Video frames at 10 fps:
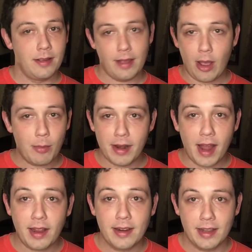How am I
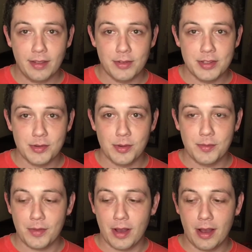not going to give it to him?
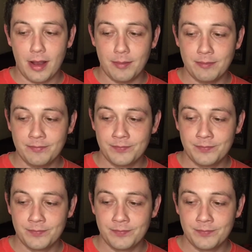Um,